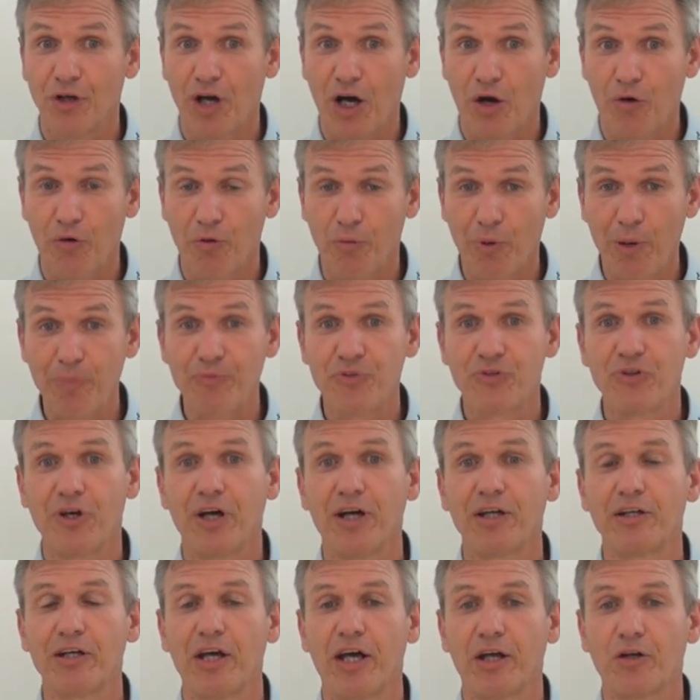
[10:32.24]
our
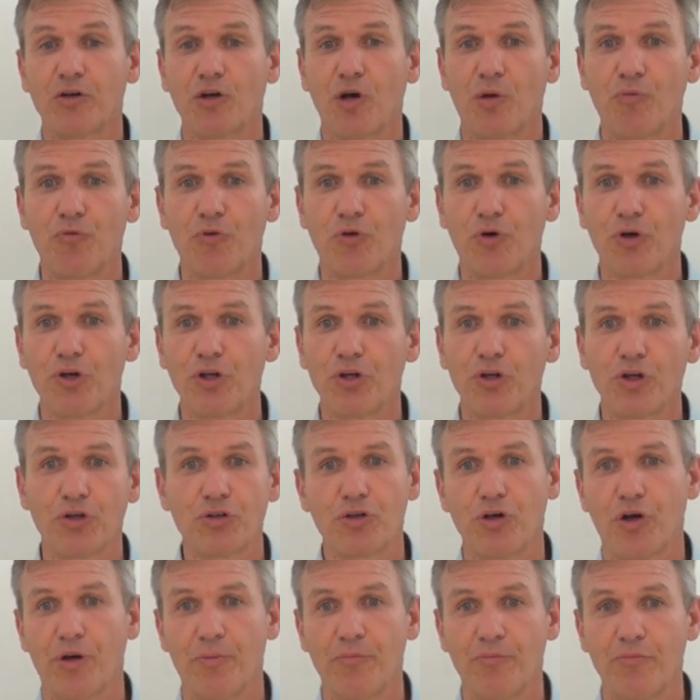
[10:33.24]
website at
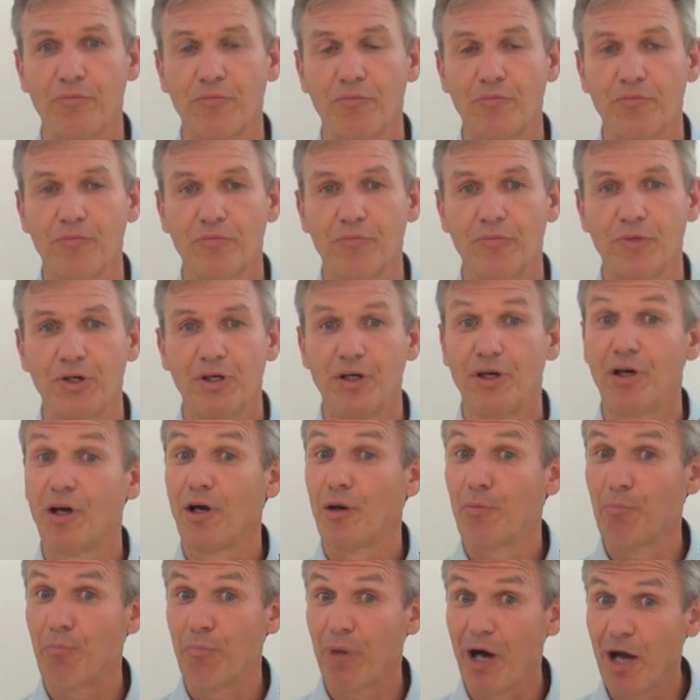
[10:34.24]
comforte.com.
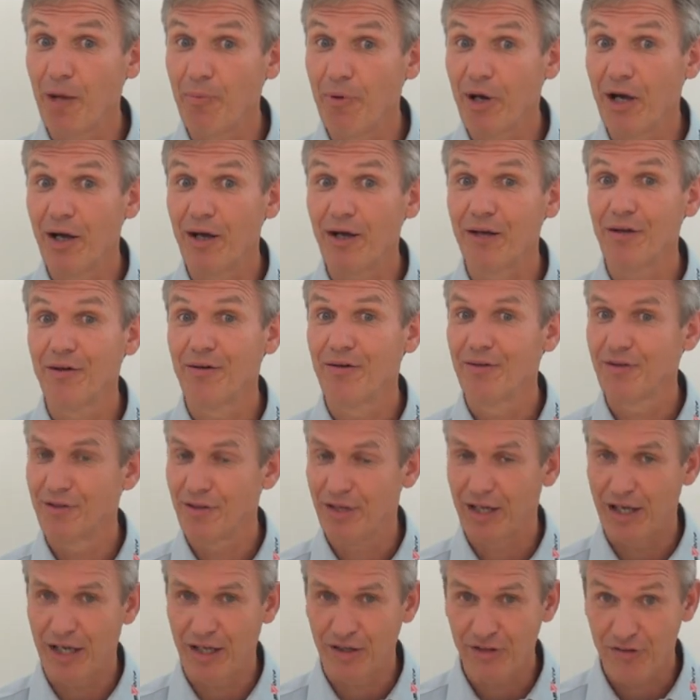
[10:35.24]
Bye bye,
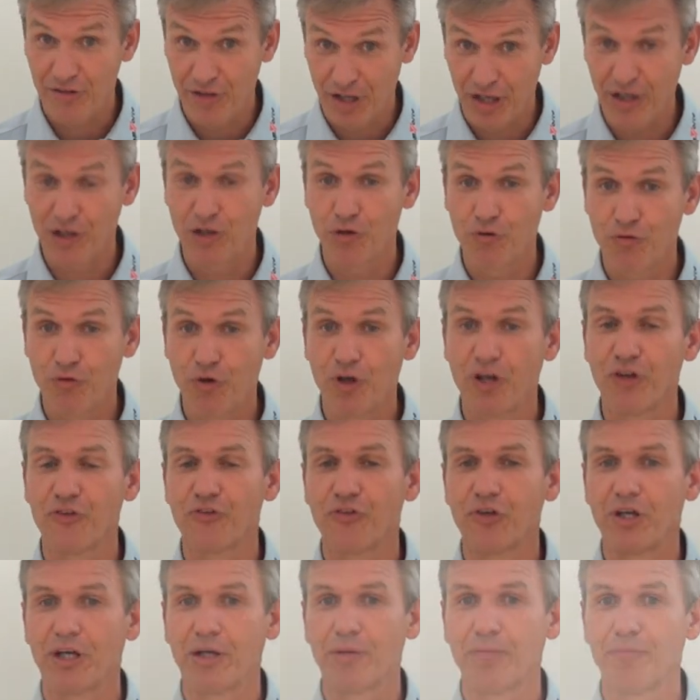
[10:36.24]
and thank you for
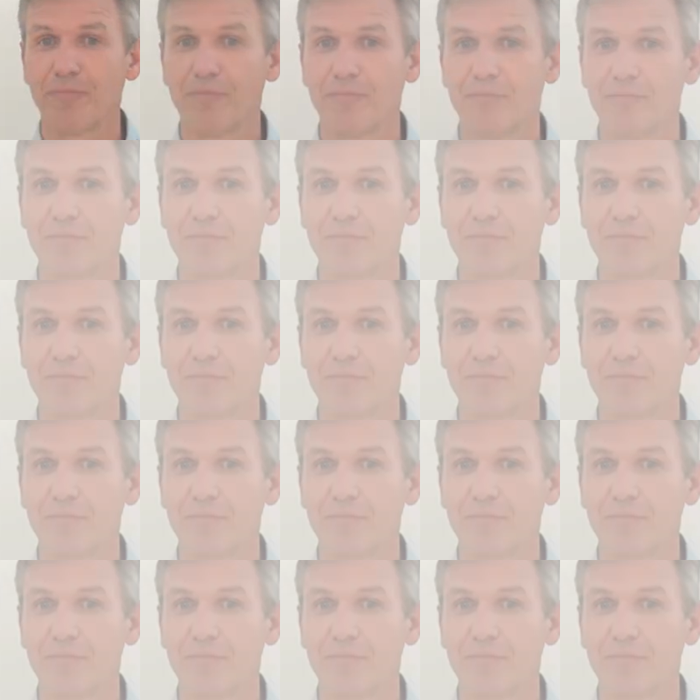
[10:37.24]
listening.